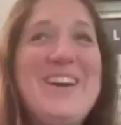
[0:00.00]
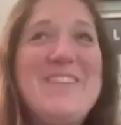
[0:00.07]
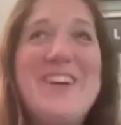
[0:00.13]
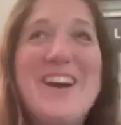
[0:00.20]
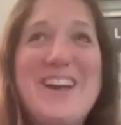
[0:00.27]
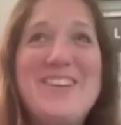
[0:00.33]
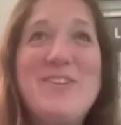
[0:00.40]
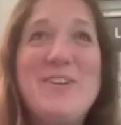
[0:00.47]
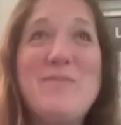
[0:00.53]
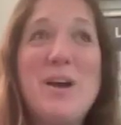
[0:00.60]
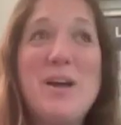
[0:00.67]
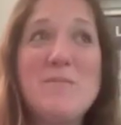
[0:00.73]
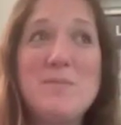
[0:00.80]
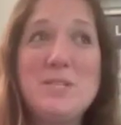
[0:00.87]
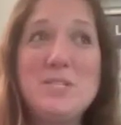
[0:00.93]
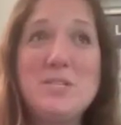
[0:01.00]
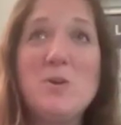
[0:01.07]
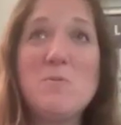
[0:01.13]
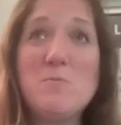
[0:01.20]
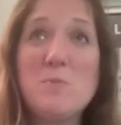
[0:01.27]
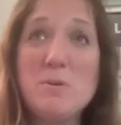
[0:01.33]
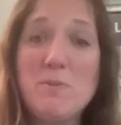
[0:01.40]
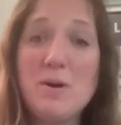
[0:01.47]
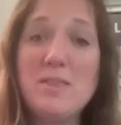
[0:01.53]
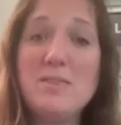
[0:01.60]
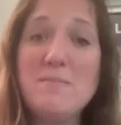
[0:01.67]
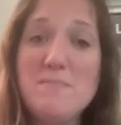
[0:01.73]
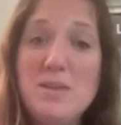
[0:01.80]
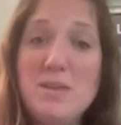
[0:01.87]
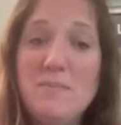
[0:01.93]
but we want
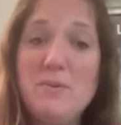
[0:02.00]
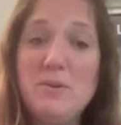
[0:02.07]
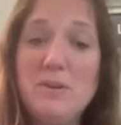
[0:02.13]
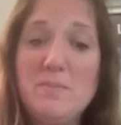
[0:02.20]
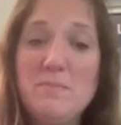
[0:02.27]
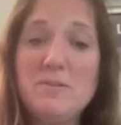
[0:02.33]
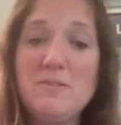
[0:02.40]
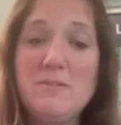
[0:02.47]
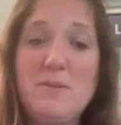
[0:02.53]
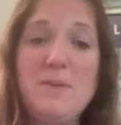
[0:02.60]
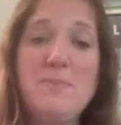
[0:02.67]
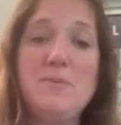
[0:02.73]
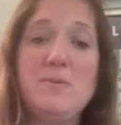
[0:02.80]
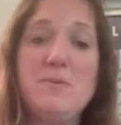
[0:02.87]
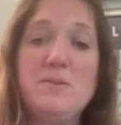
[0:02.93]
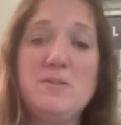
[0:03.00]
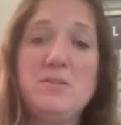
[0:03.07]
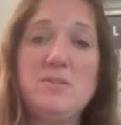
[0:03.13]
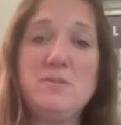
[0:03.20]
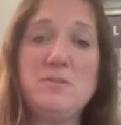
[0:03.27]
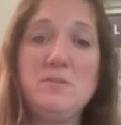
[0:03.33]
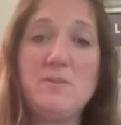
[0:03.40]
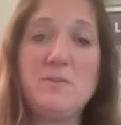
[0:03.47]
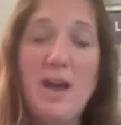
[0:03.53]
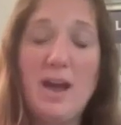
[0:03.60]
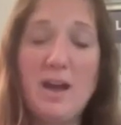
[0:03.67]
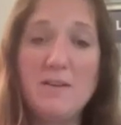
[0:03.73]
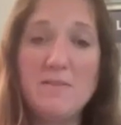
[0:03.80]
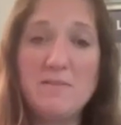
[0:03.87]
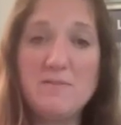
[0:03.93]
the minimal number of people to
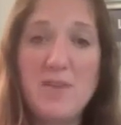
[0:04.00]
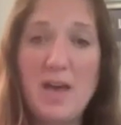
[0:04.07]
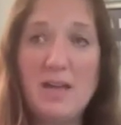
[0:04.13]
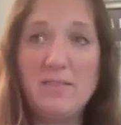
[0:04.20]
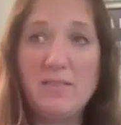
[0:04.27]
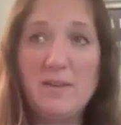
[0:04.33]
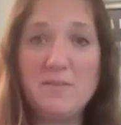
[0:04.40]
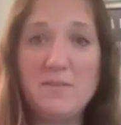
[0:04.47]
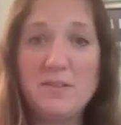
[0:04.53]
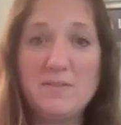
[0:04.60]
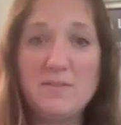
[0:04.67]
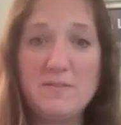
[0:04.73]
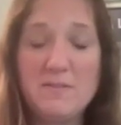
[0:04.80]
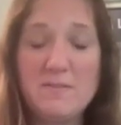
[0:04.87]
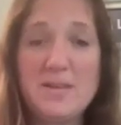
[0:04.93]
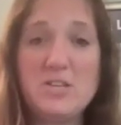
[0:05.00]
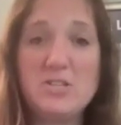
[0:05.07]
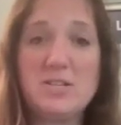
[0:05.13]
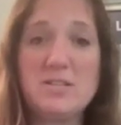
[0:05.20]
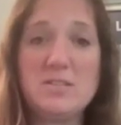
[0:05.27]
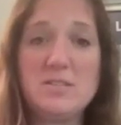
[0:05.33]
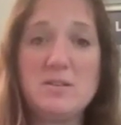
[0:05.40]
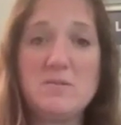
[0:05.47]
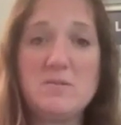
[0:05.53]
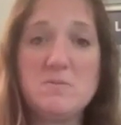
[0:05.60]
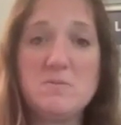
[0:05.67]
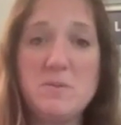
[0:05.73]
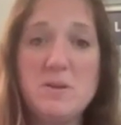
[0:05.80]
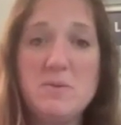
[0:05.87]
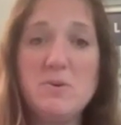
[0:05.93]
have that level of information.
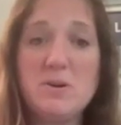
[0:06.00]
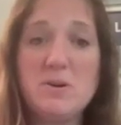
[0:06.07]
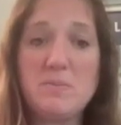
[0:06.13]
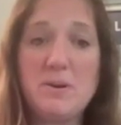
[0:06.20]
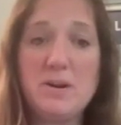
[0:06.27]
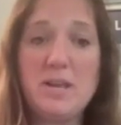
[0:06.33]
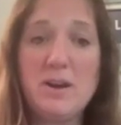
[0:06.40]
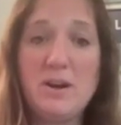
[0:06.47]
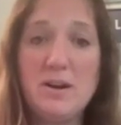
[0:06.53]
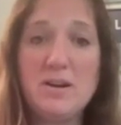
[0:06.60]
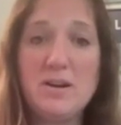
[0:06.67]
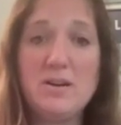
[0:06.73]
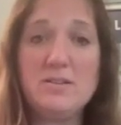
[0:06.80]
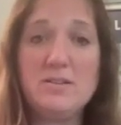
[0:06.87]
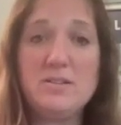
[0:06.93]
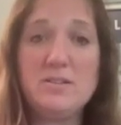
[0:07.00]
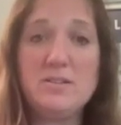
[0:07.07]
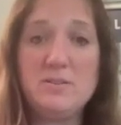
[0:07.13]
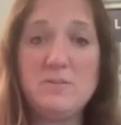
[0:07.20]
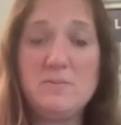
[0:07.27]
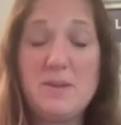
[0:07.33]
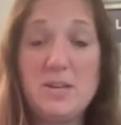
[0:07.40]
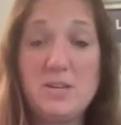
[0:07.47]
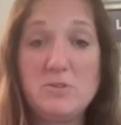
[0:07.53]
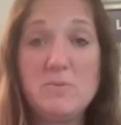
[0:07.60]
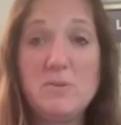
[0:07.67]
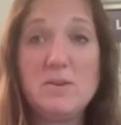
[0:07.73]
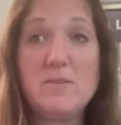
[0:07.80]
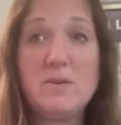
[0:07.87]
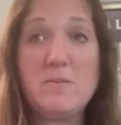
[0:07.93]
So we work pretty hard to make
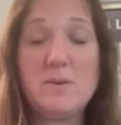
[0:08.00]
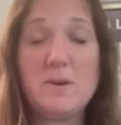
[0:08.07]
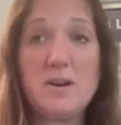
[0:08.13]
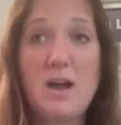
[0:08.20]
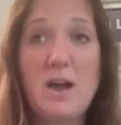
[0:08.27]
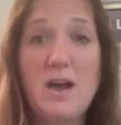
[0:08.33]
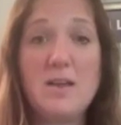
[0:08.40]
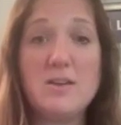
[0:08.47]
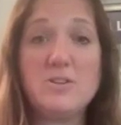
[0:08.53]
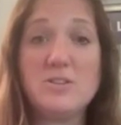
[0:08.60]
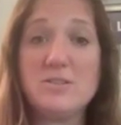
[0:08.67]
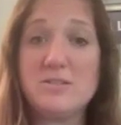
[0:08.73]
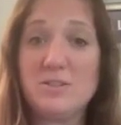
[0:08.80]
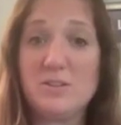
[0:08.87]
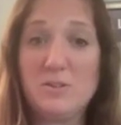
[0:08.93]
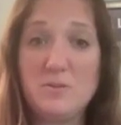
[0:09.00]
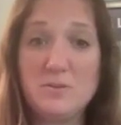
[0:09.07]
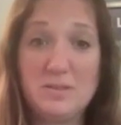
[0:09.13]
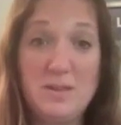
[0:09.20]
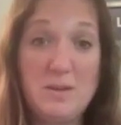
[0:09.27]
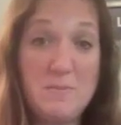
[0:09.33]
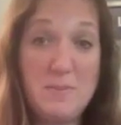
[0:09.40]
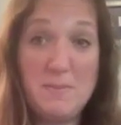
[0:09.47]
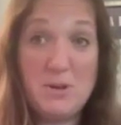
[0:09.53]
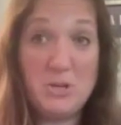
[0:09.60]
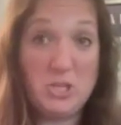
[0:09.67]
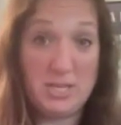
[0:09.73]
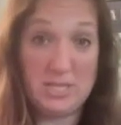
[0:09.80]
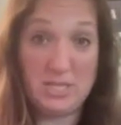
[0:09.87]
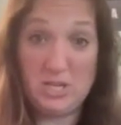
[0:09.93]
sure that we're not just to close. It would be
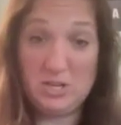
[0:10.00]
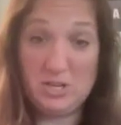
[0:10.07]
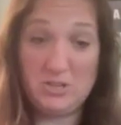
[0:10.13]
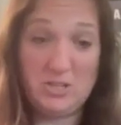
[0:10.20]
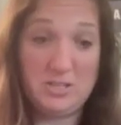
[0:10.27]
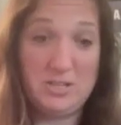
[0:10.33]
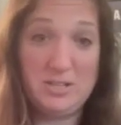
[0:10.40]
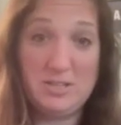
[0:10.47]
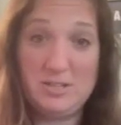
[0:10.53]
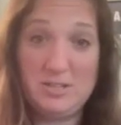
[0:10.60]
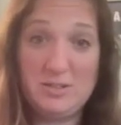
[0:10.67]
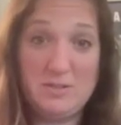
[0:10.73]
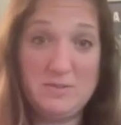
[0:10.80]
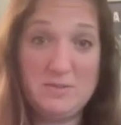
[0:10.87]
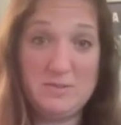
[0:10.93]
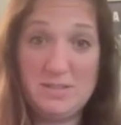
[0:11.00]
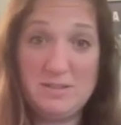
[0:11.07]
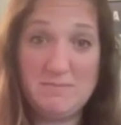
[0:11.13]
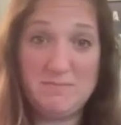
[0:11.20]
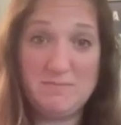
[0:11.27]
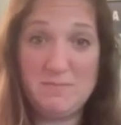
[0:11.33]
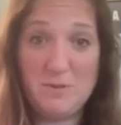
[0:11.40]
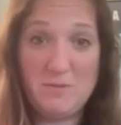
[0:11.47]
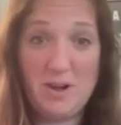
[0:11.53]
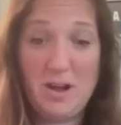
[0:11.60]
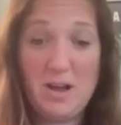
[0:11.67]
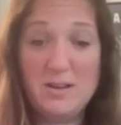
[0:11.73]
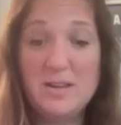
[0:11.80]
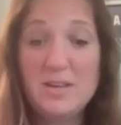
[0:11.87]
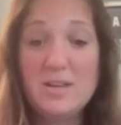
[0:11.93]
much easier just to disclose and move
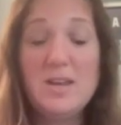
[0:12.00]
on.